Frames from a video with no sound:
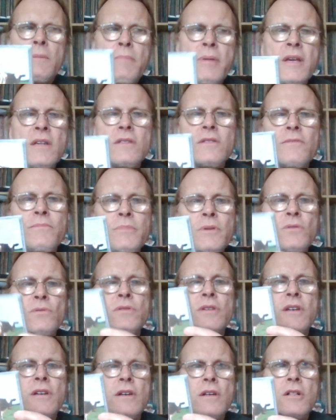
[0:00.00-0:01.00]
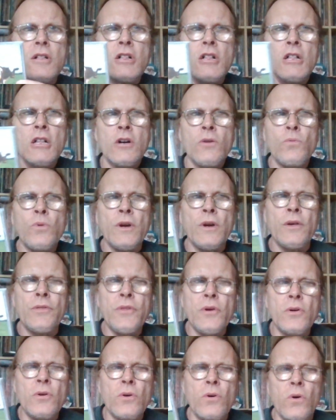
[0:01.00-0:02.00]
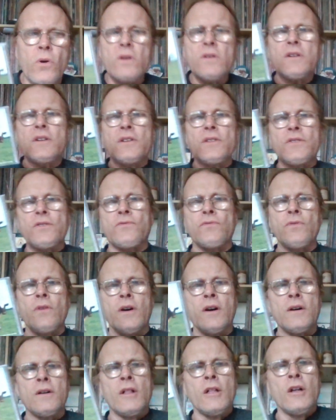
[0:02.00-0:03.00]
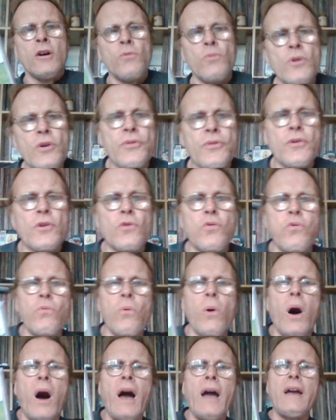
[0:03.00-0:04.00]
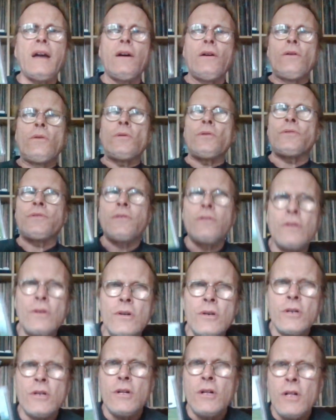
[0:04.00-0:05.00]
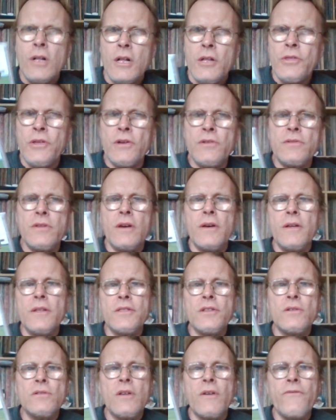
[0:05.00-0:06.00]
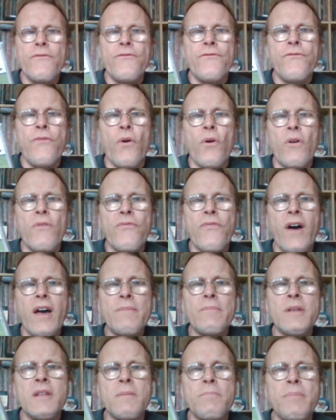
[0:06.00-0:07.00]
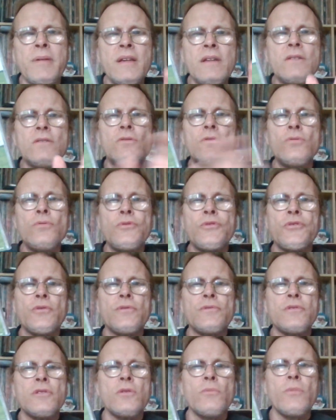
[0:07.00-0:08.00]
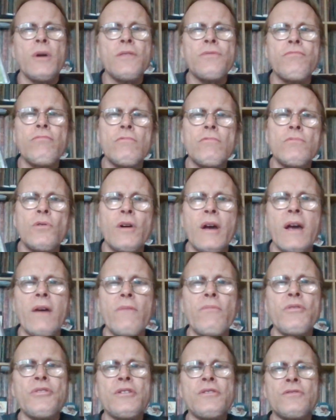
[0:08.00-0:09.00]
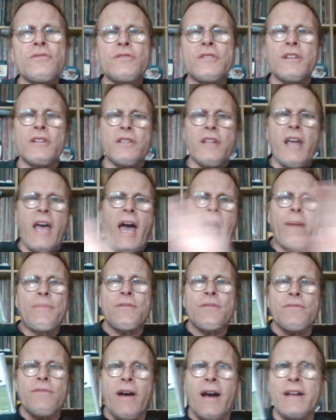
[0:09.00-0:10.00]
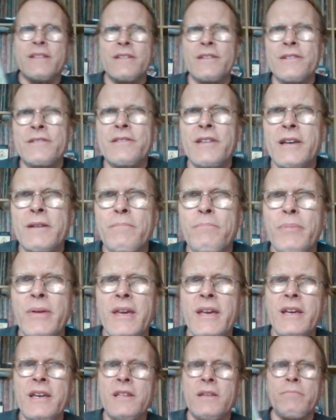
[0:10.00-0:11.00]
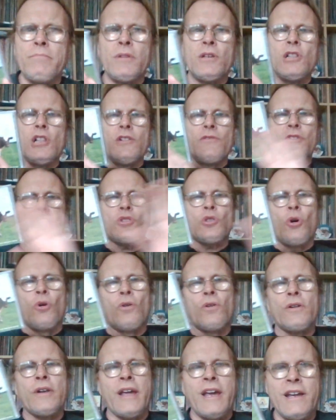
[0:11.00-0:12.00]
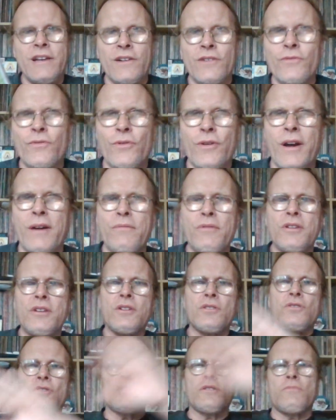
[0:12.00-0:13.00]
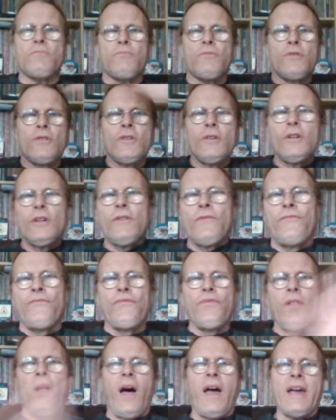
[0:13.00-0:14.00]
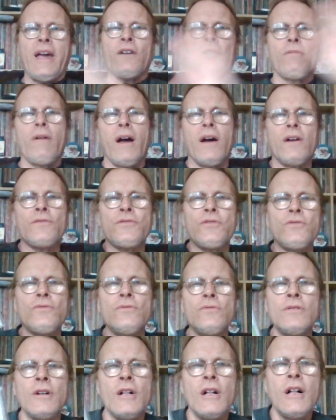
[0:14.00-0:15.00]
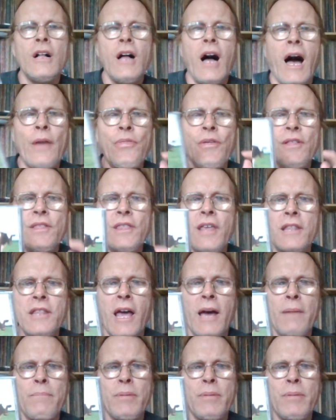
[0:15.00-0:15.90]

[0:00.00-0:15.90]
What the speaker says: piece of music with orchestra, with choirs. There's a 4 or 5 minute piece 2/3 of the way through where everything just gets abstract and it's like being in the middle of a tornado where everything is just flying around you. I think that